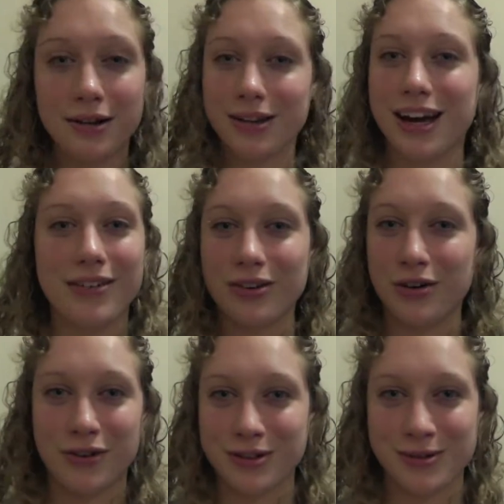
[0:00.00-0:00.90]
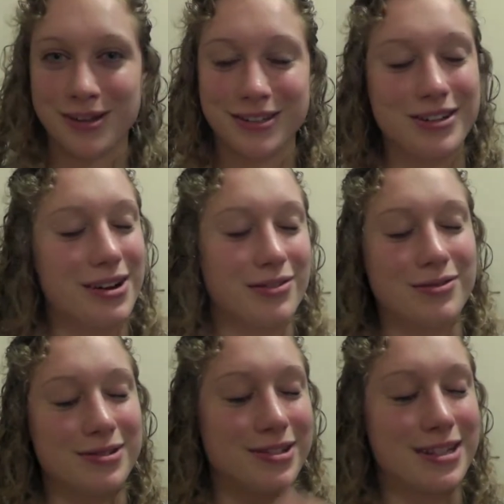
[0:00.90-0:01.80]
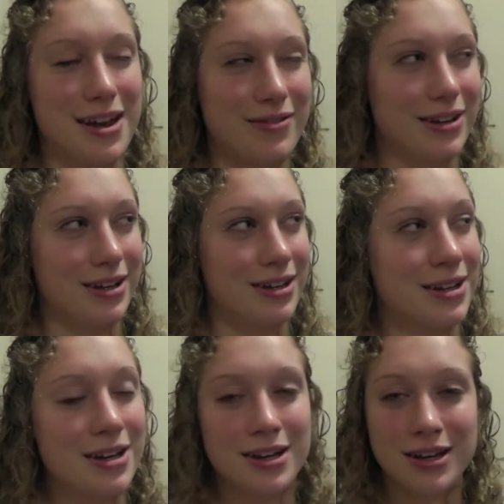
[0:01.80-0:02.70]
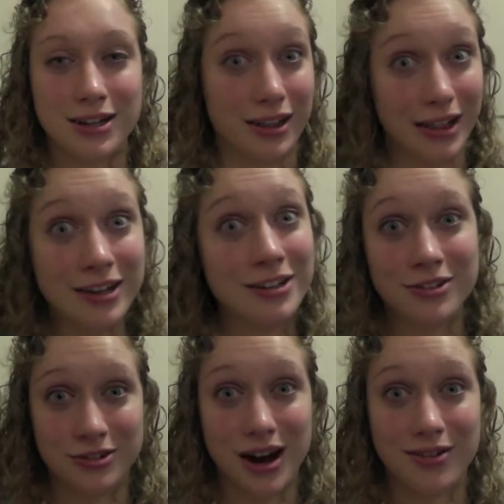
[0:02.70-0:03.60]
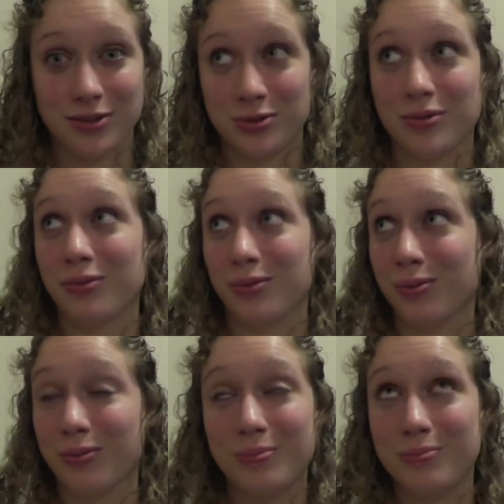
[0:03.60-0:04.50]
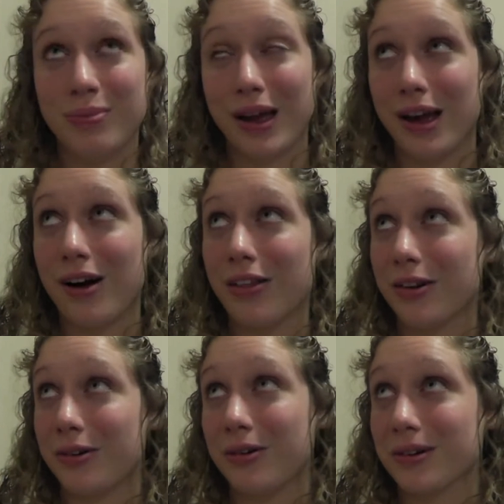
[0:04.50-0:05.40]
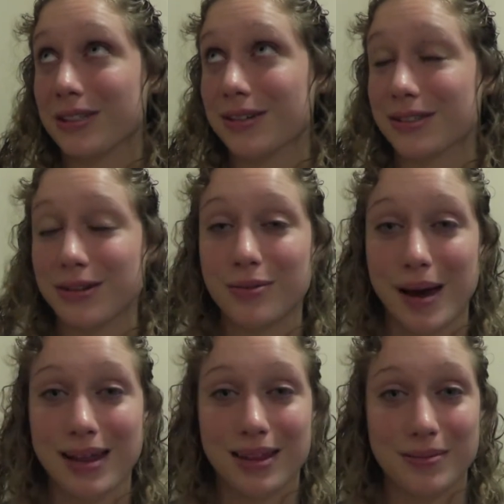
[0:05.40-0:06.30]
nearly got run over as well. So you know, everyone was just having a. The London drivers were like on their horns. They were so mad